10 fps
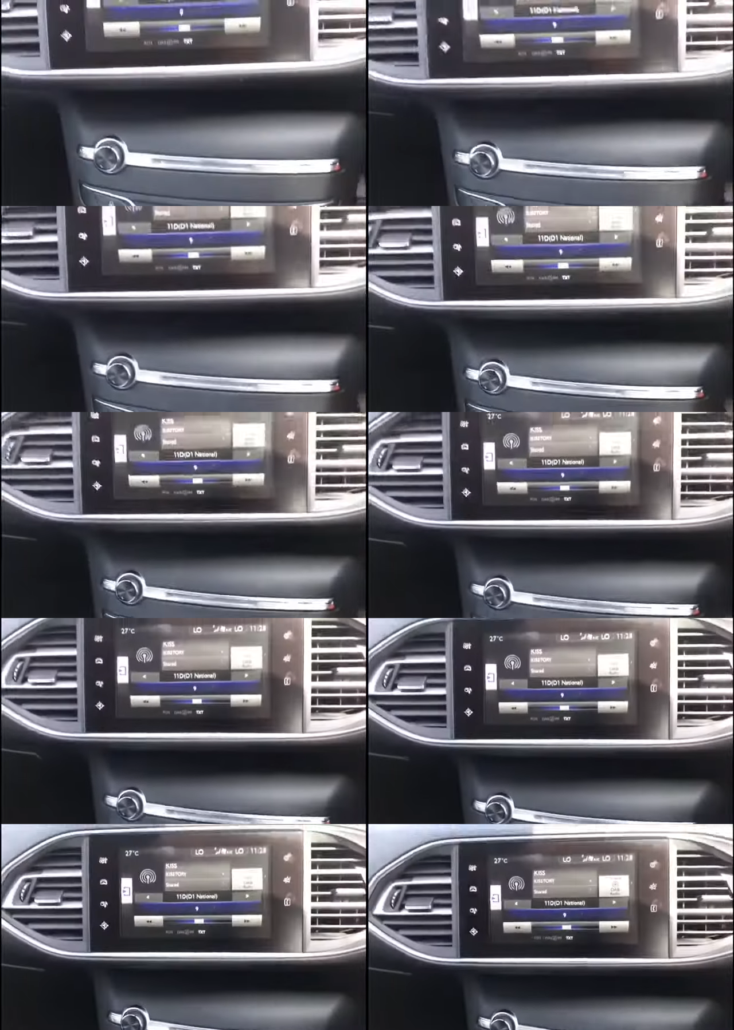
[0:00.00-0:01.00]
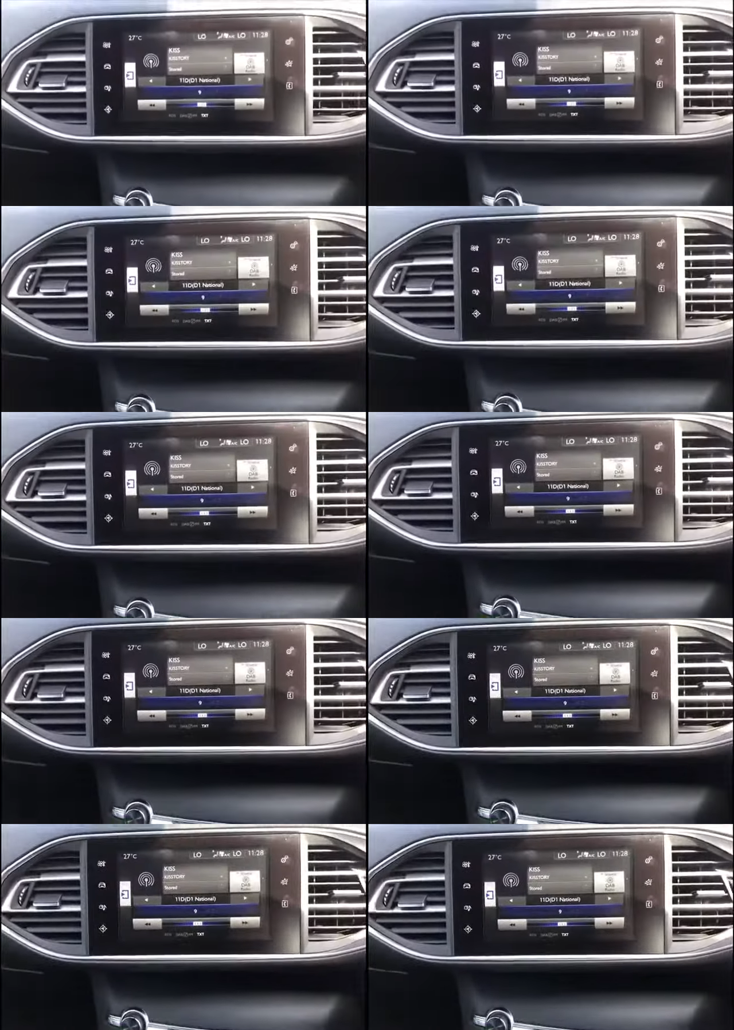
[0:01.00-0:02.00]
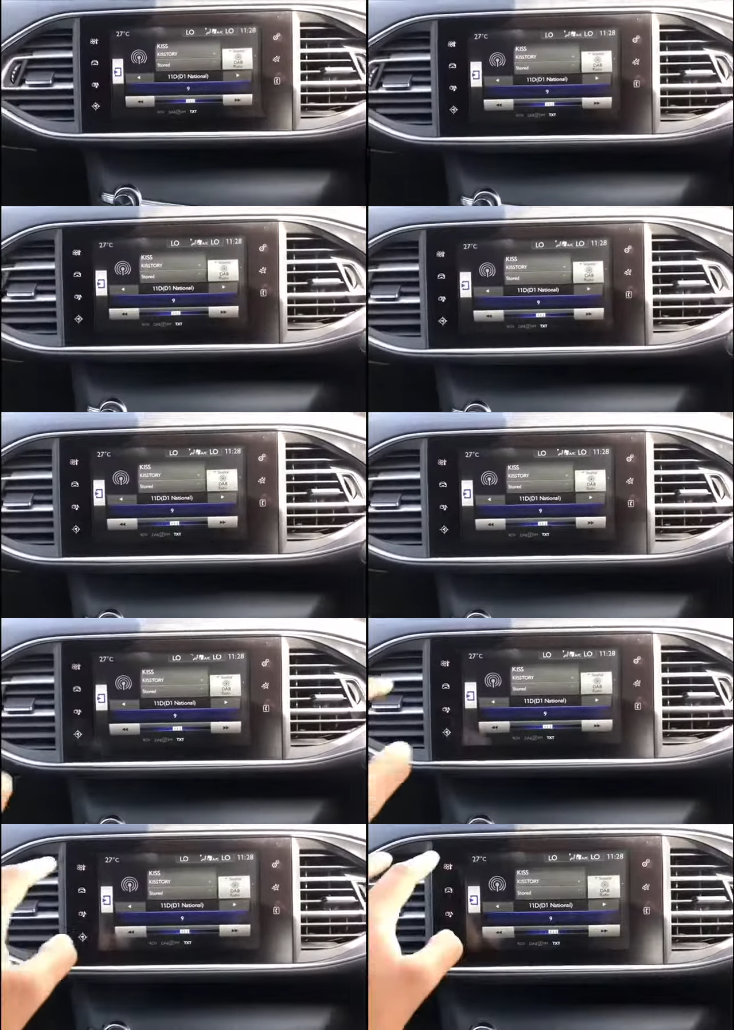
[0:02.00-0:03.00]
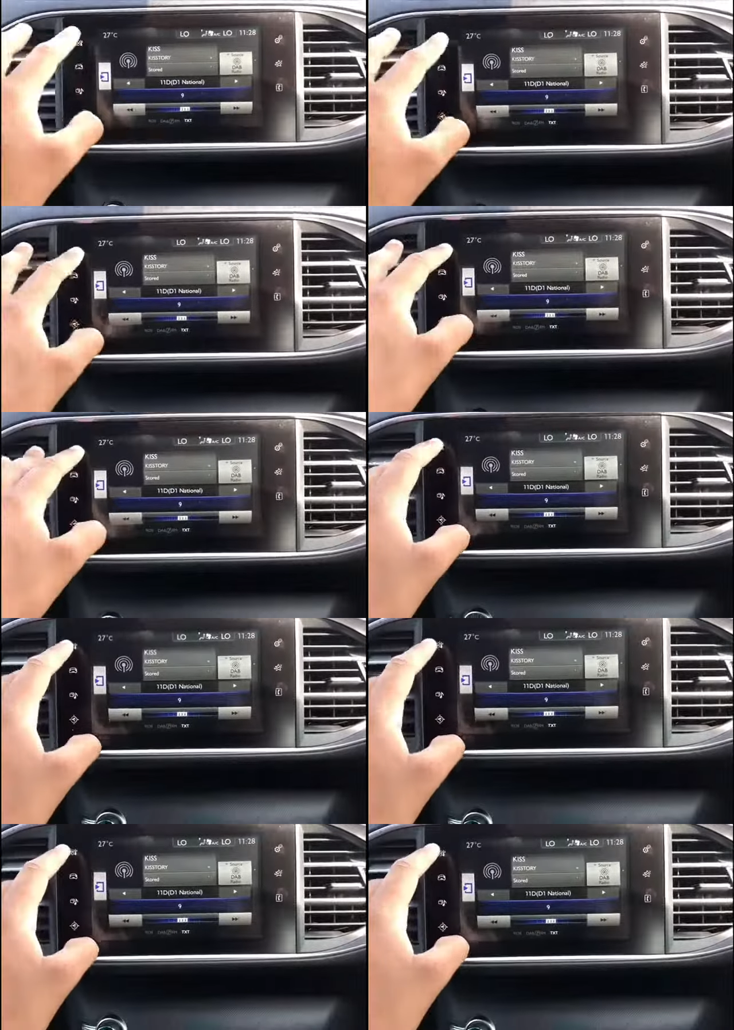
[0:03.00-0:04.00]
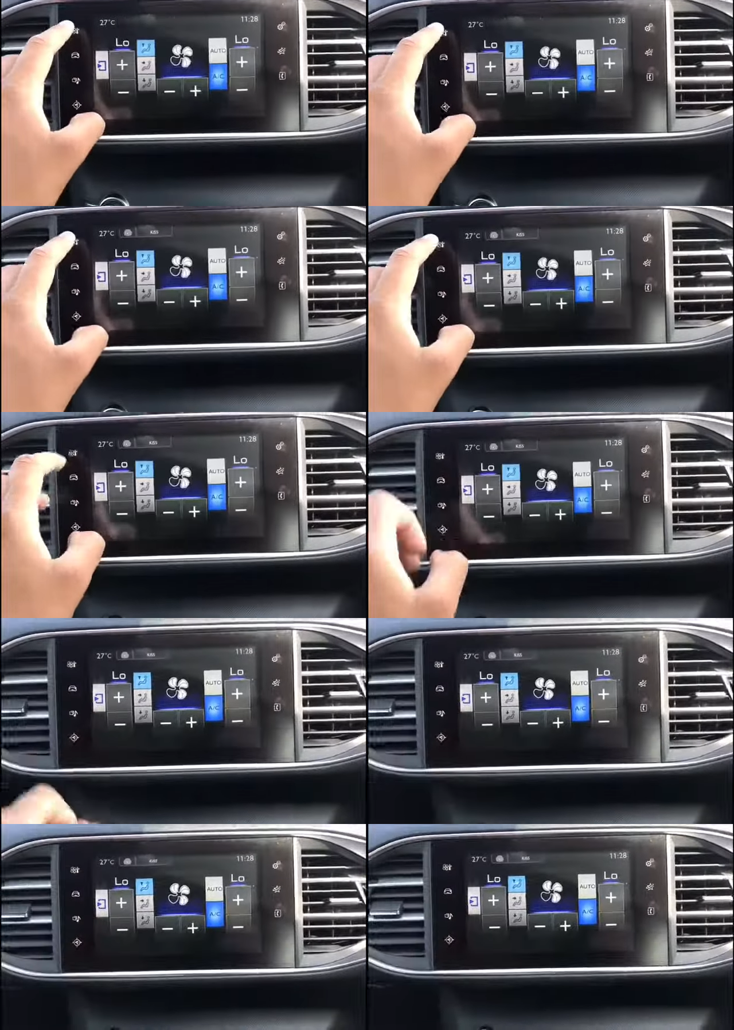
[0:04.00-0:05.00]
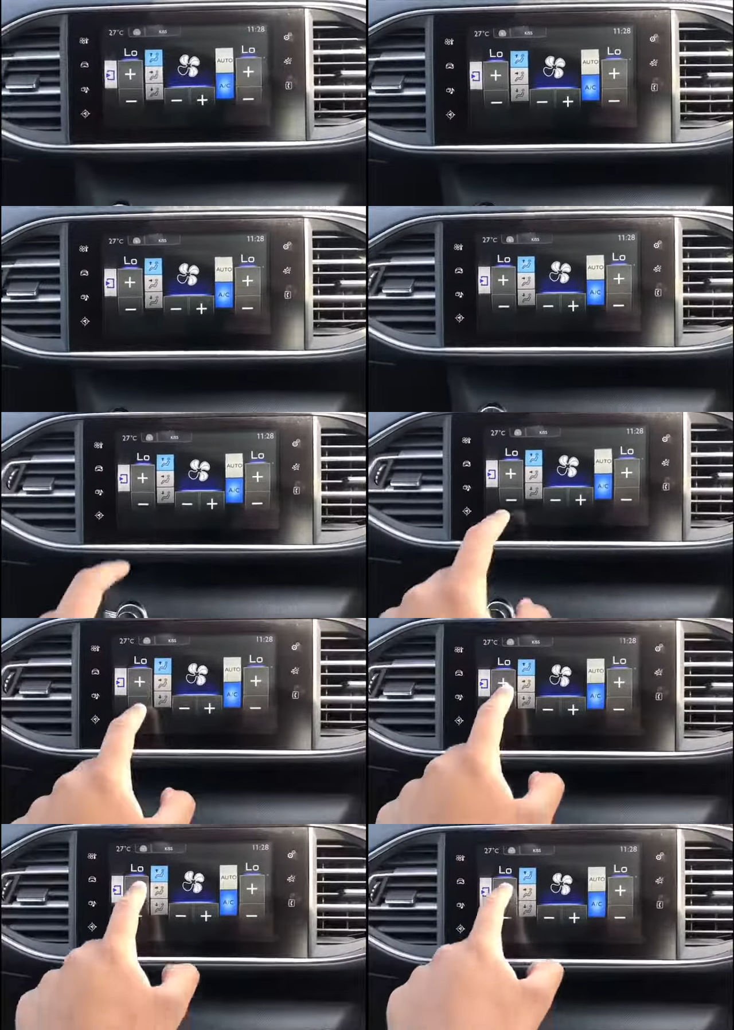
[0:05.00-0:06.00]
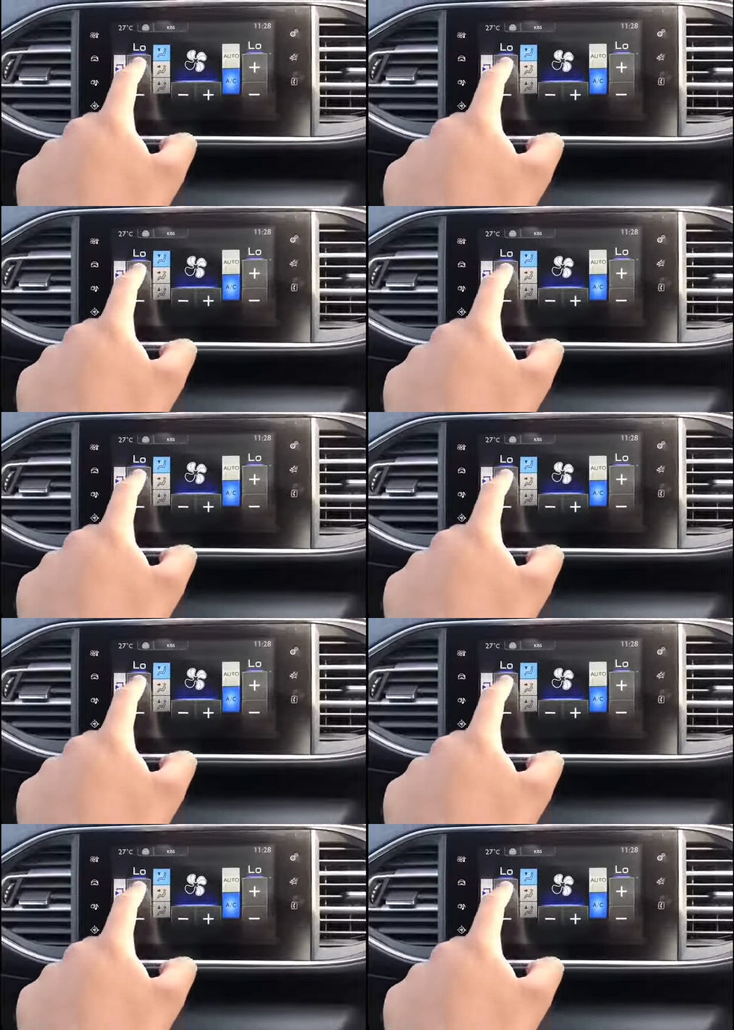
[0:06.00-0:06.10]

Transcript: (no speaker visible)